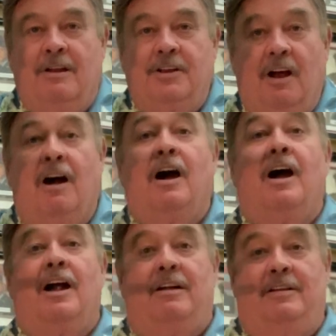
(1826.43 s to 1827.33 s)
Your
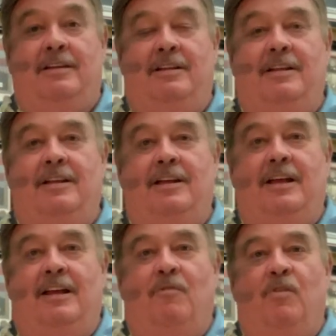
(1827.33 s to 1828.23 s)
heart
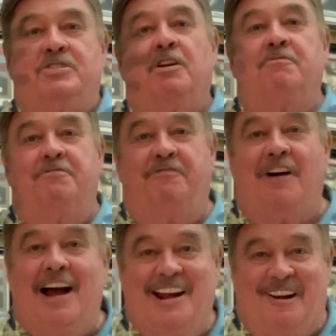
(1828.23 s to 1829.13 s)
was on
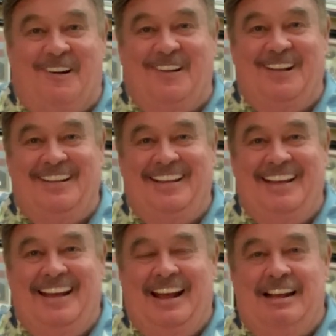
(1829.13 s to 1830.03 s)
fire.
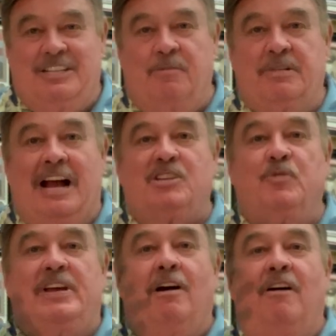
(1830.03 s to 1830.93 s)
Sometimes
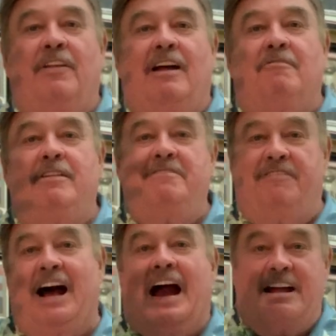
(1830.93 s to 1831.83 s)
we call that
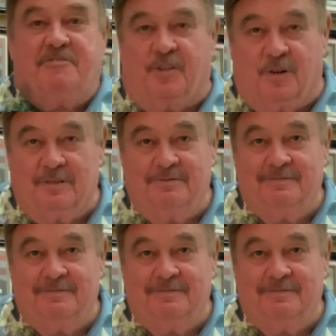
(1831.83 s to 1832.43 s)
revival.